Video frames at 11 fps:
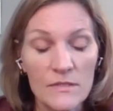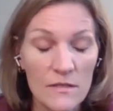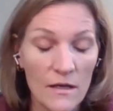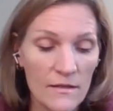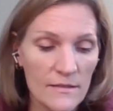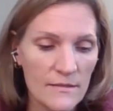
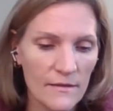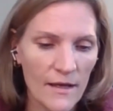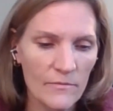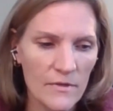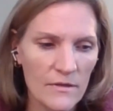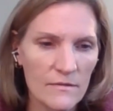saw this a
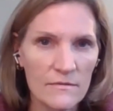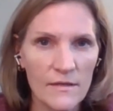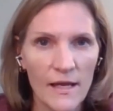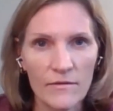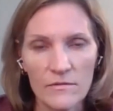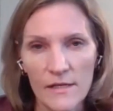lot with
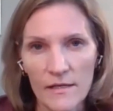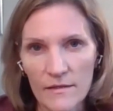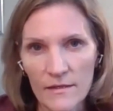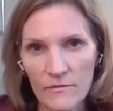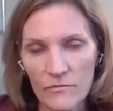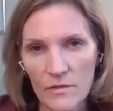
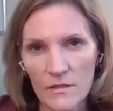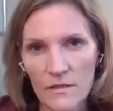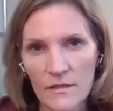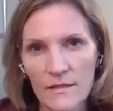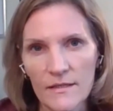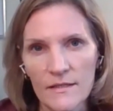counter-narrative
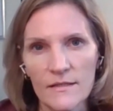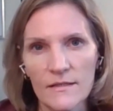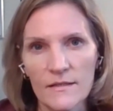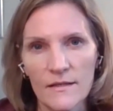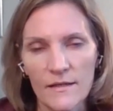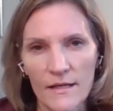work
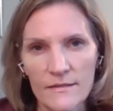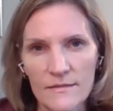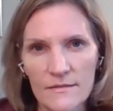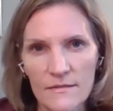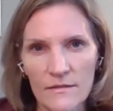against,